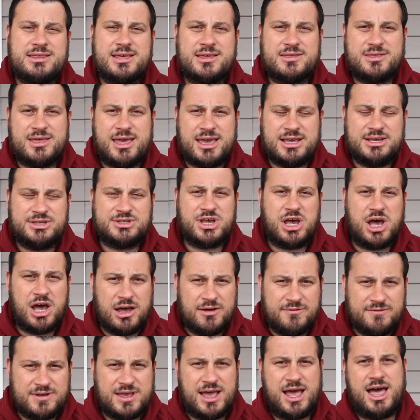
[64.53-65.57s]
the things
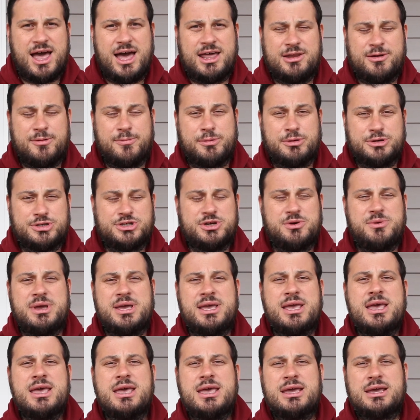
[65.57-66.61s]
of God. You're
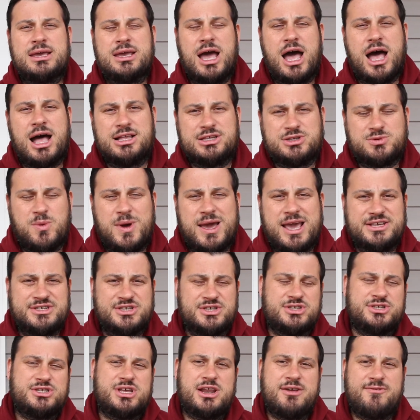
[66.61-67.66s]
pursuing God's ways
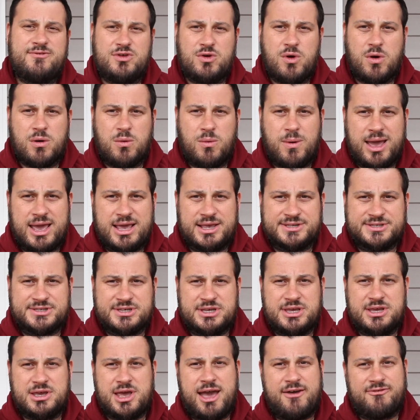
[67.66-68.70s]
instead of your ways.
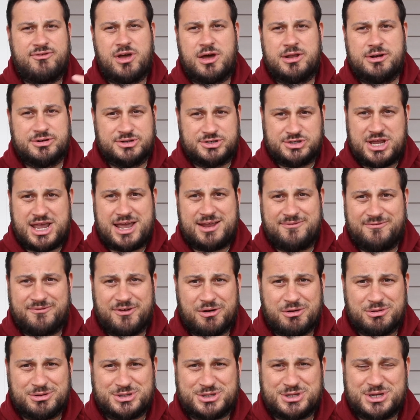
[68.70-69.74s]
You have to understand
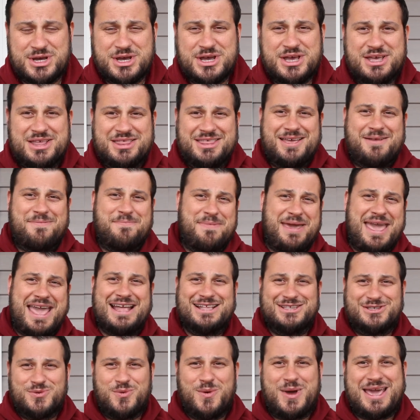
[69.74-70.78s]
first that
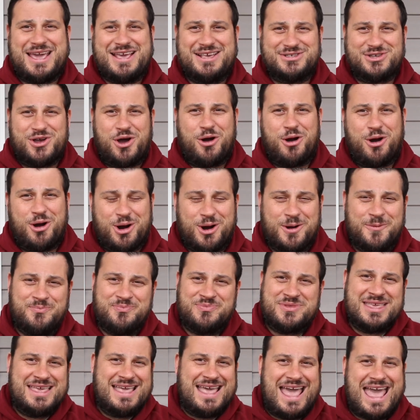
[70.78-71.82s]
man's ways are
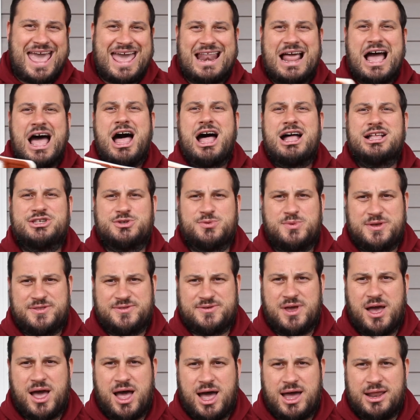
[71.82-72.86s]
at odds
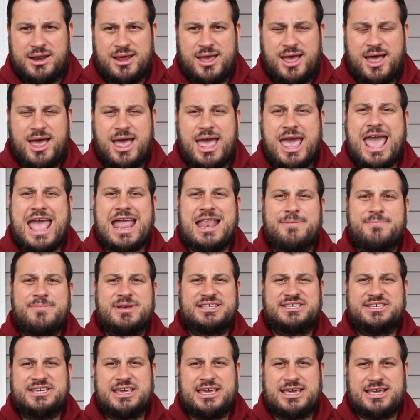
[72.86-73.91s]
with God. Uh,
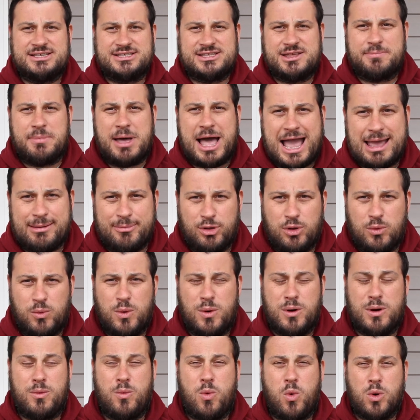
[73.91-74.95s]
enmity is the Bible
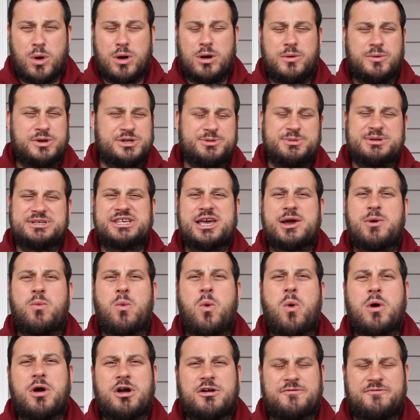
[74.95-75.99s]
word, which means like
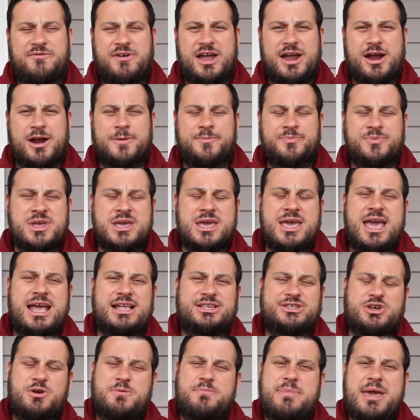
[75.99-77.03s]
warfare.
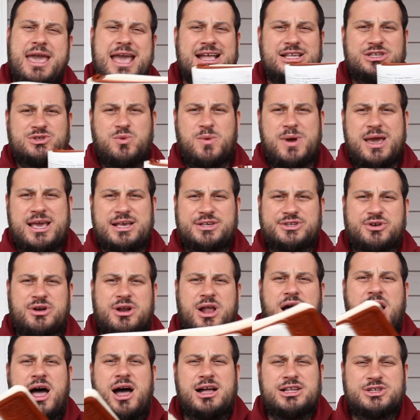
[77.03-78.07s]
And so man's ways are at
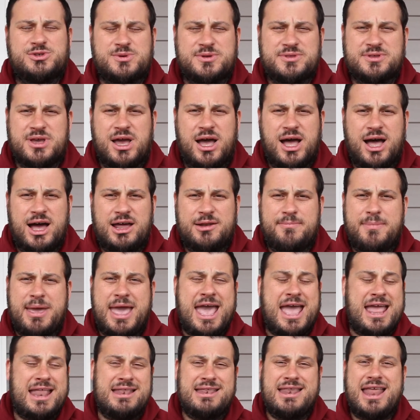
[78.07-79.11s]
odds with God.
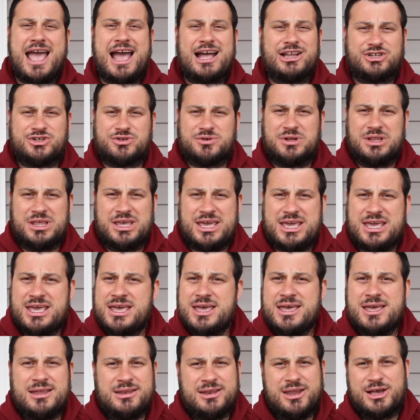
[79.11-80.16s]
Man naturally
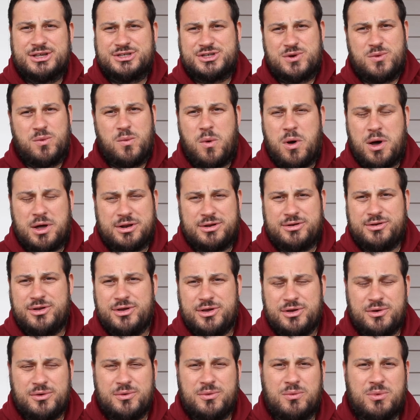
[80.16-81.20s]
doesn't want to
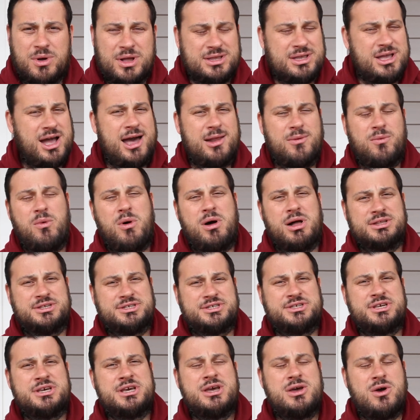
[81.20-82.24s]
do what God
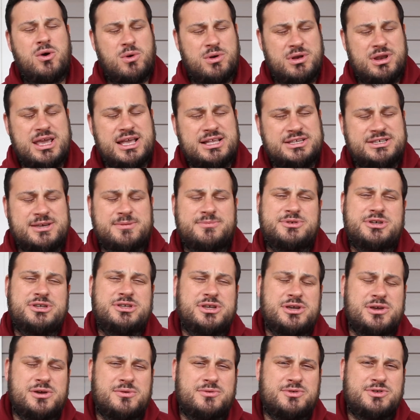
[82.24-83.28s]
wants or needs him to
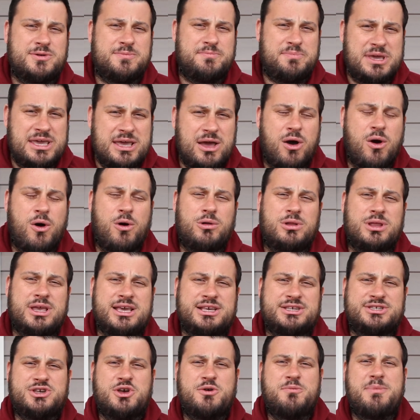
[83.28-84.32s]
do to be
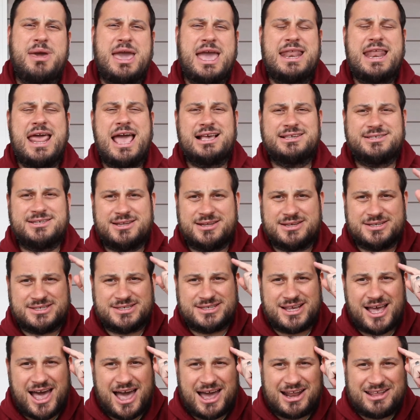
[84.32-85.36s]
holy. So man has to
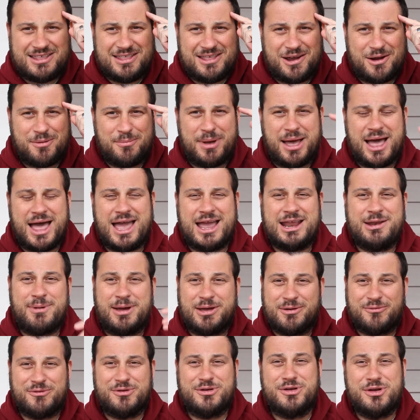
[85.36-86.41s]
decide in their mind
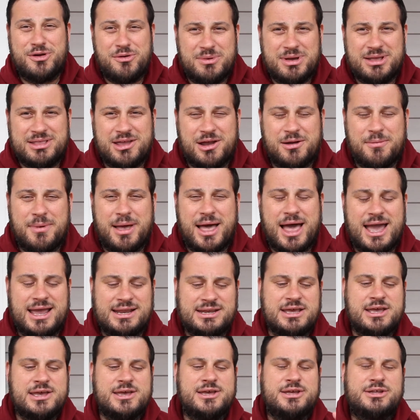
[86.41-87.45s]
by renewing their
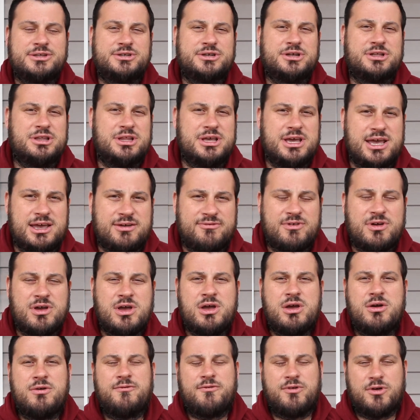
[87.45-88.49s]
mind to live
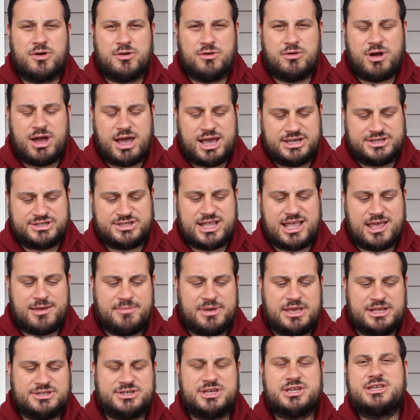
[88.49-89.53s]
for Christ. That
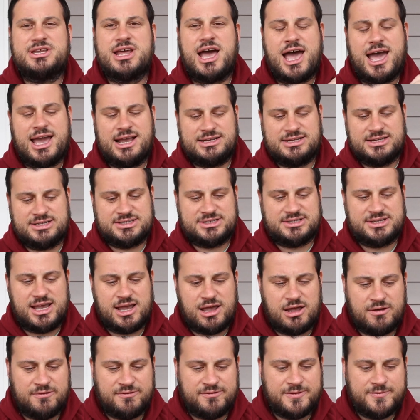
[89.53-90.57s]
means to die to
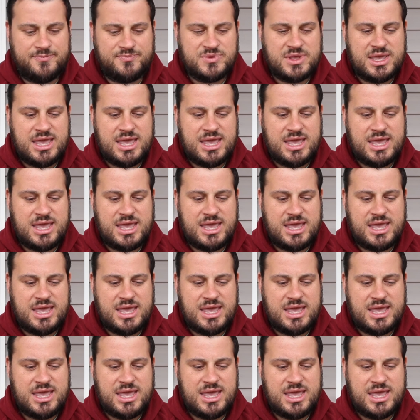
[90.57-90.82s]
self.